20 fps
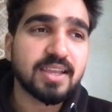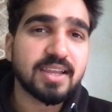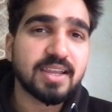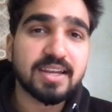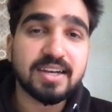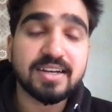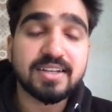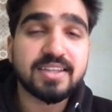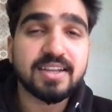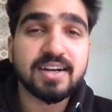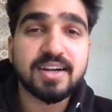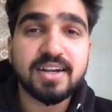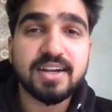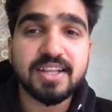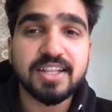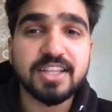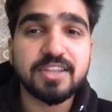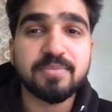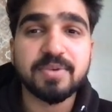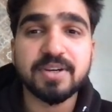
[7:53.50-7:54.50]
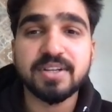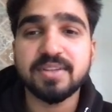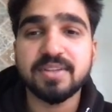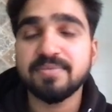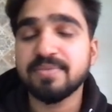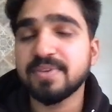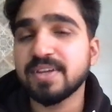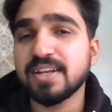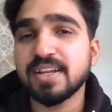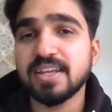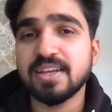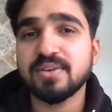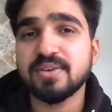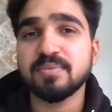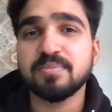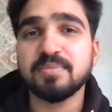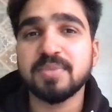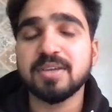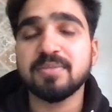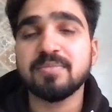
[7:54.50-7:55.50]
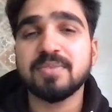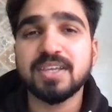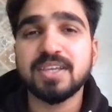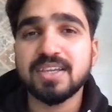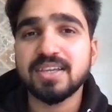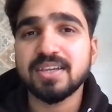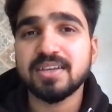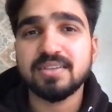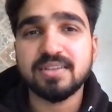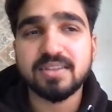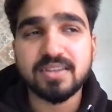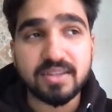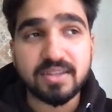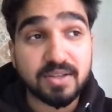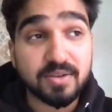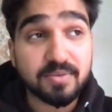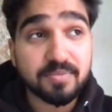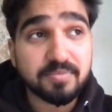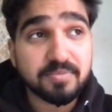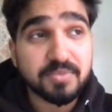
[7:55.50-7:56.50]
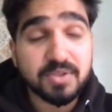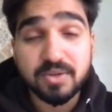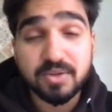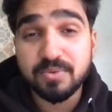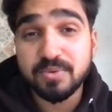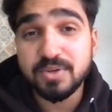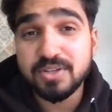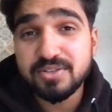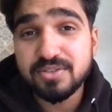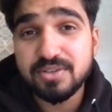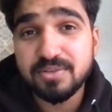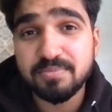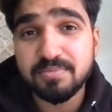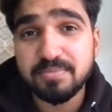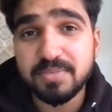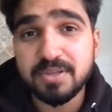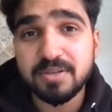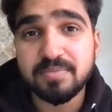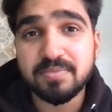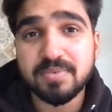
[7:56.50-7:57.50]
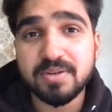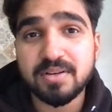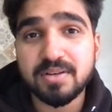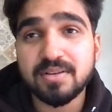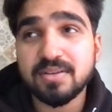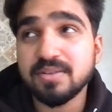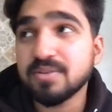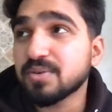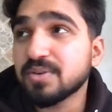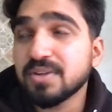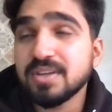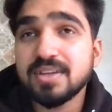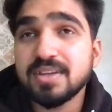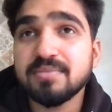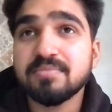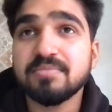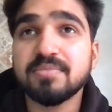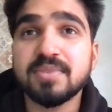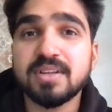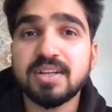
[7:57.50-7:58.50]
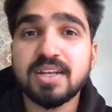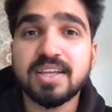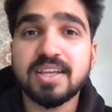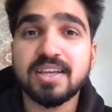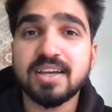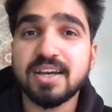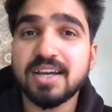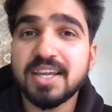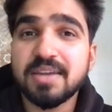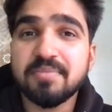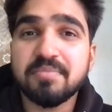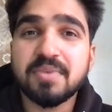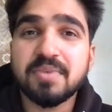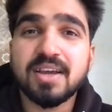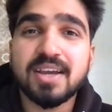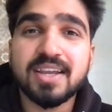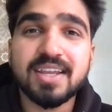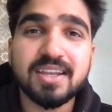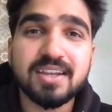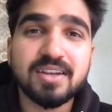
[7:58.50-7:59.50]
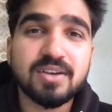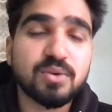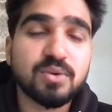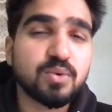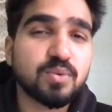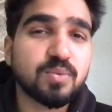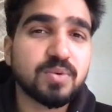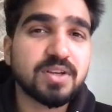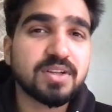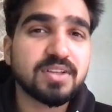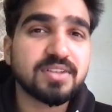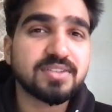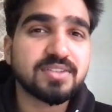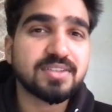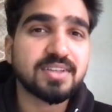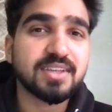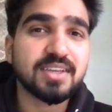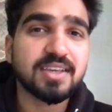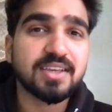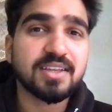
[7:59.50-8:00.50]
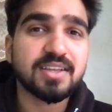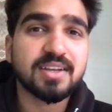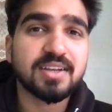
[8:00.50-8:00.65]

At their deathbed, they feel like, oh, maybe there were some people, okay, like I am dying and no one is here.